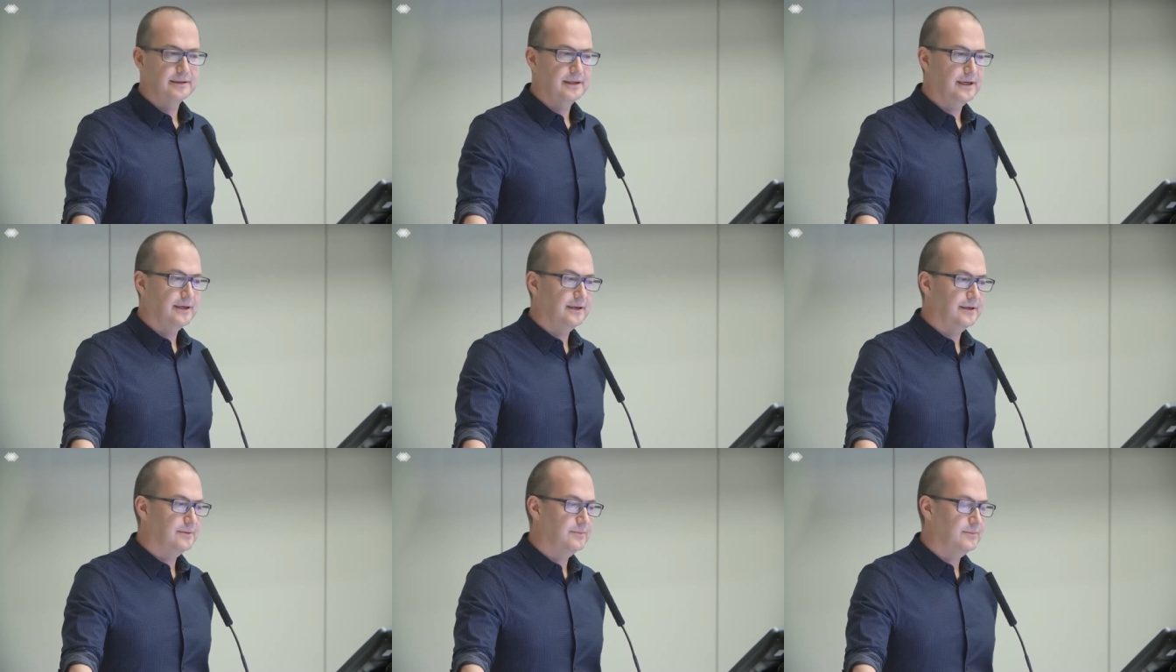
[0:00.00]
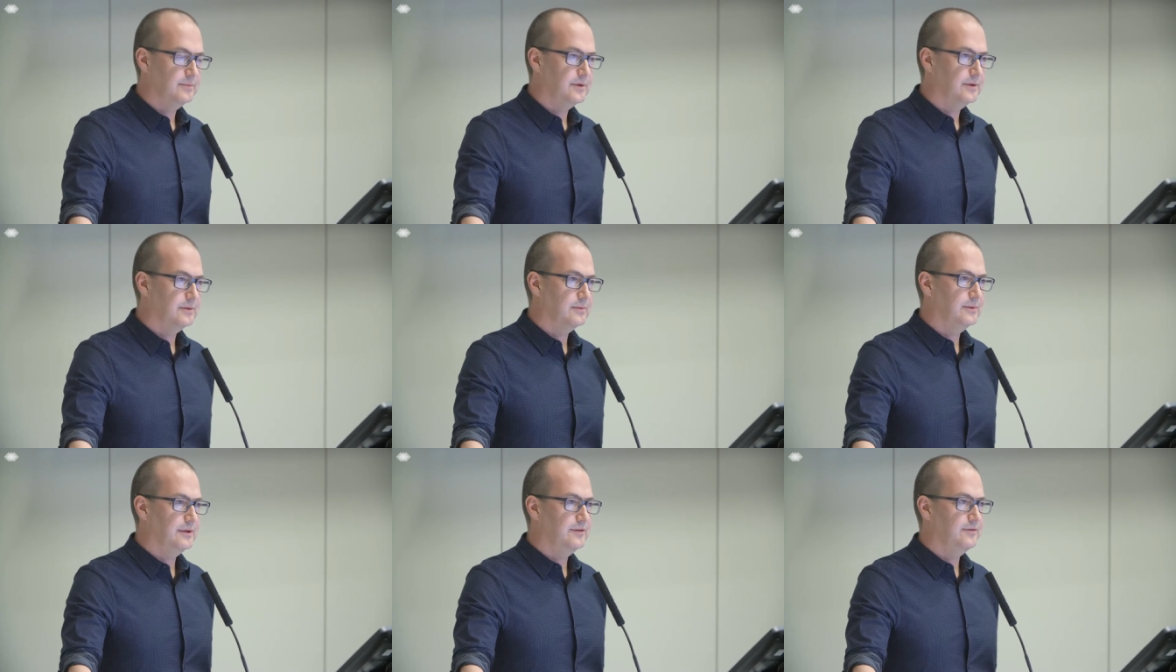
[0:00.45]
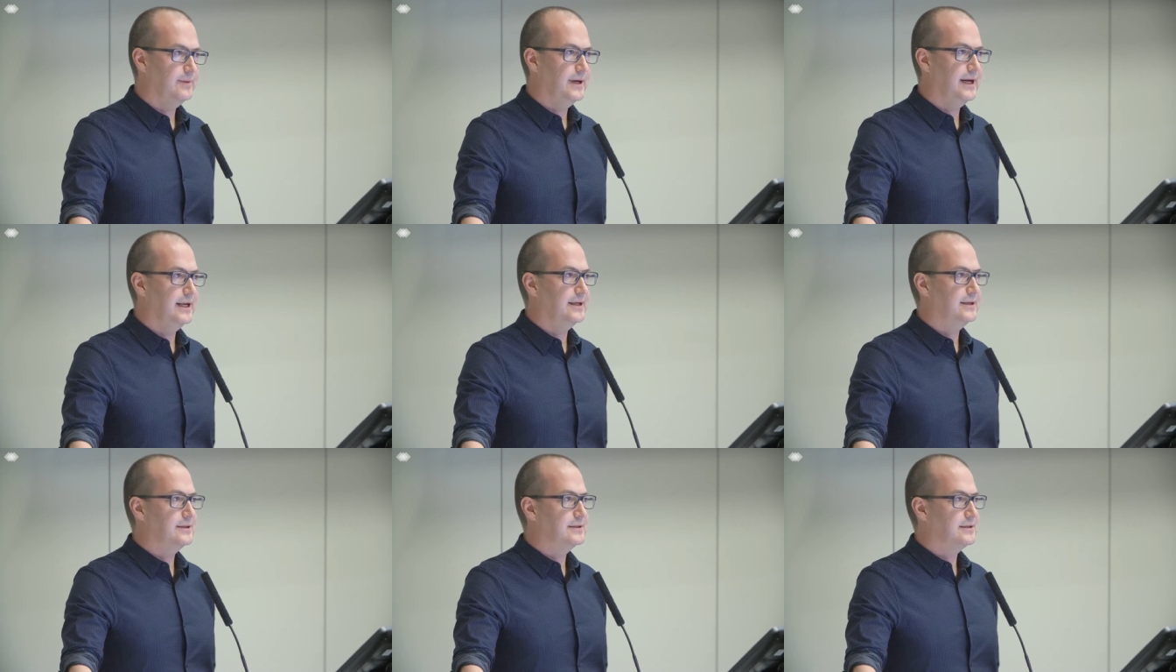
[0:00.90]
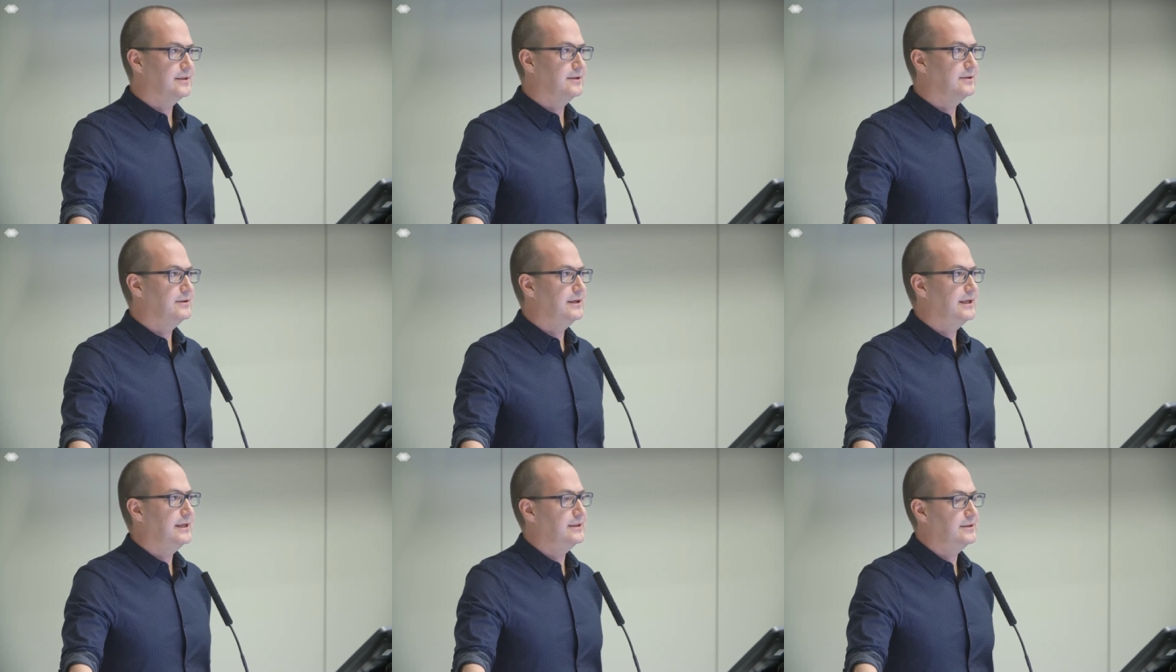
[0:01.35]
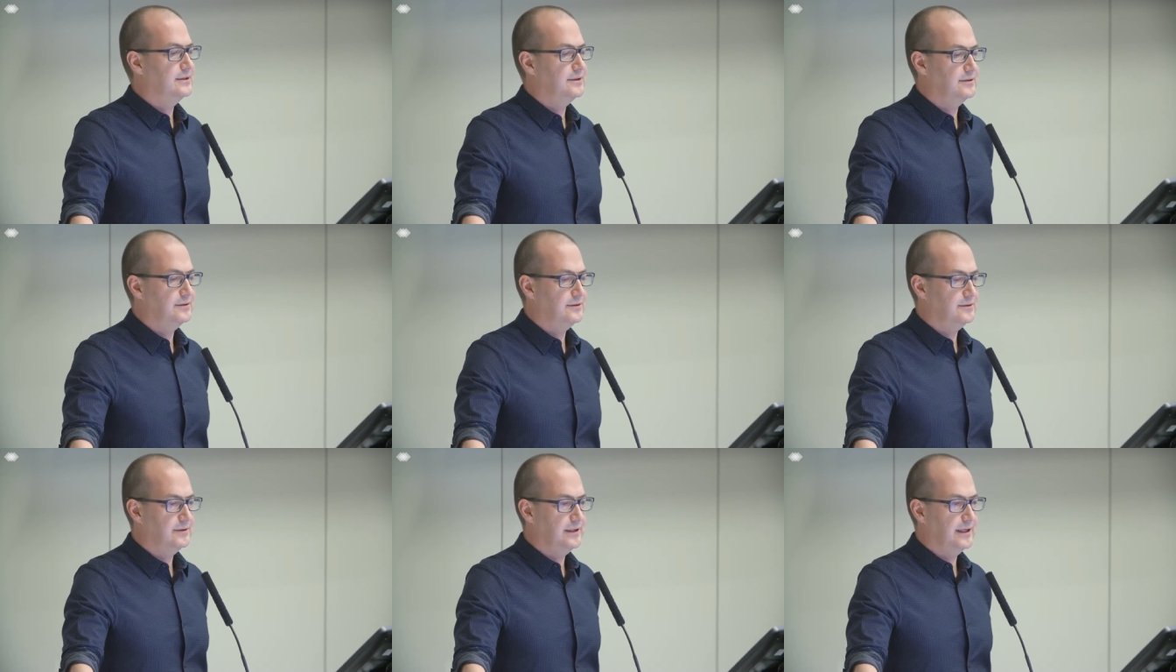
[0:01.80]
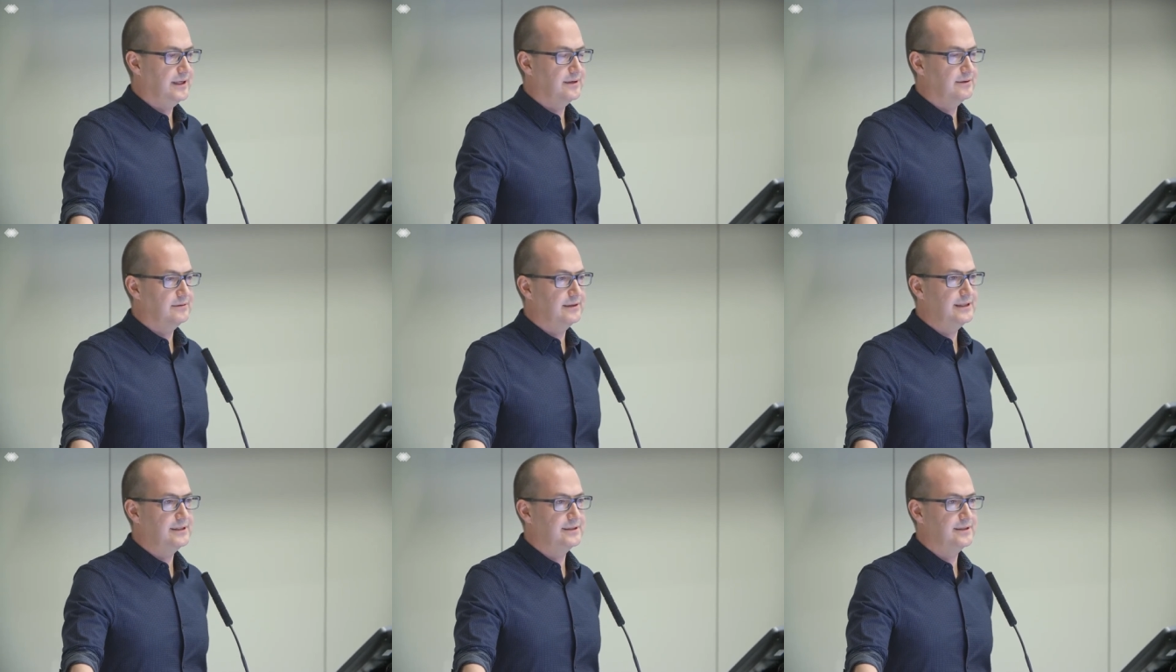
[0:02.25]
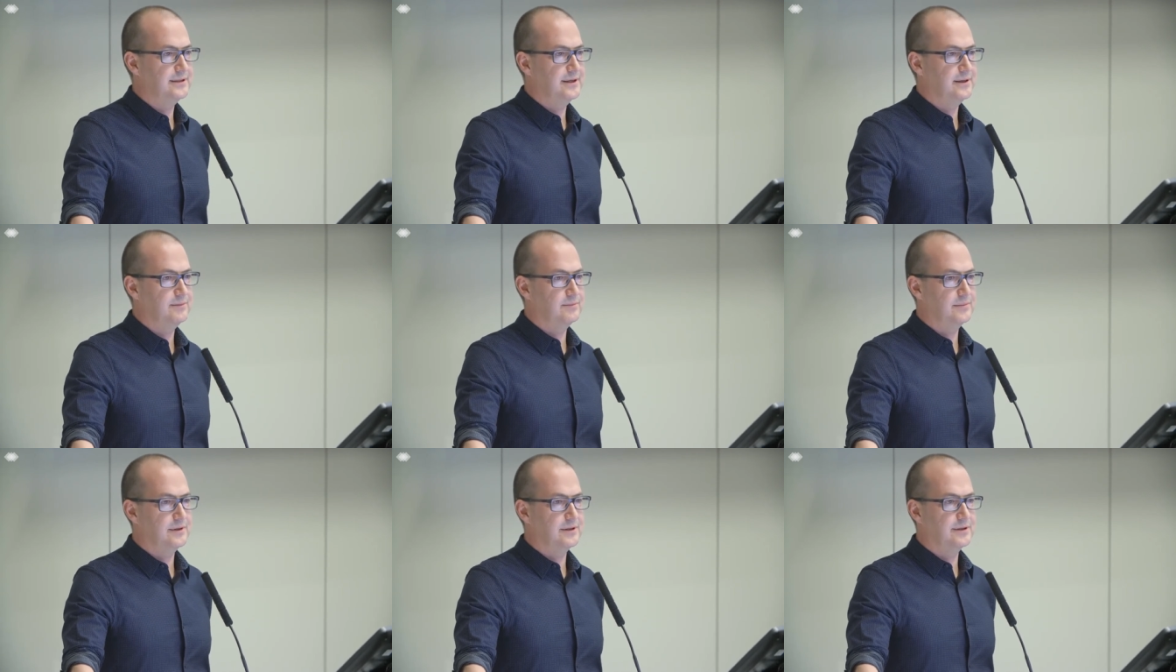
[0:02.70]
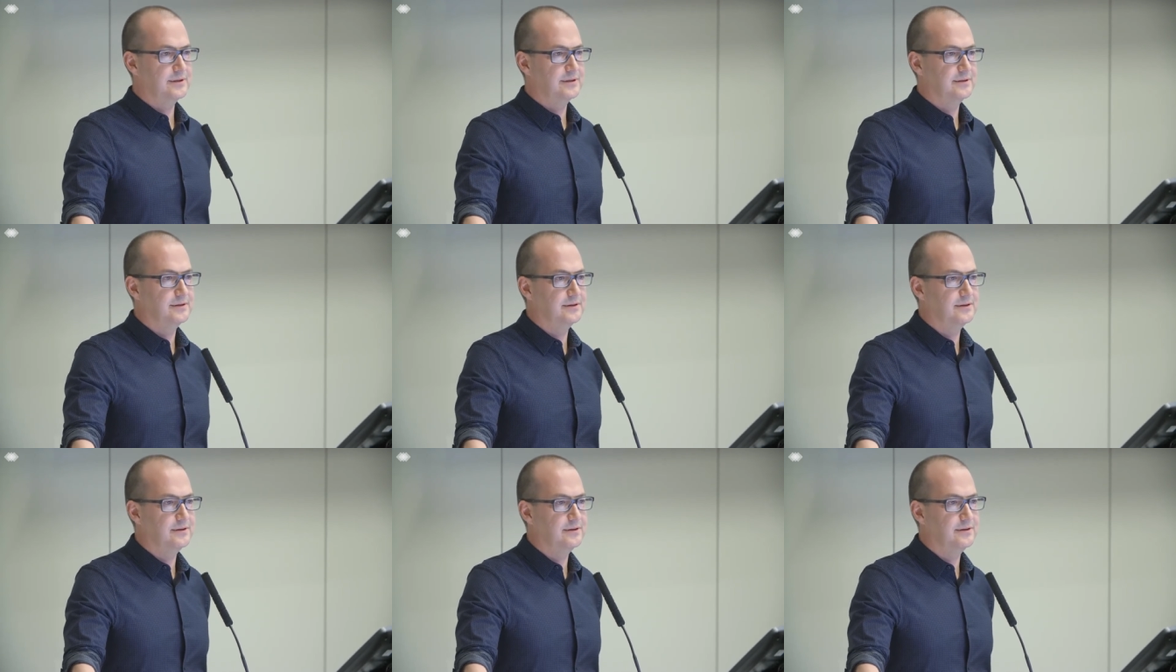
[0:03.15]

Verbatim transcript: um, we've managed slowly to increase the number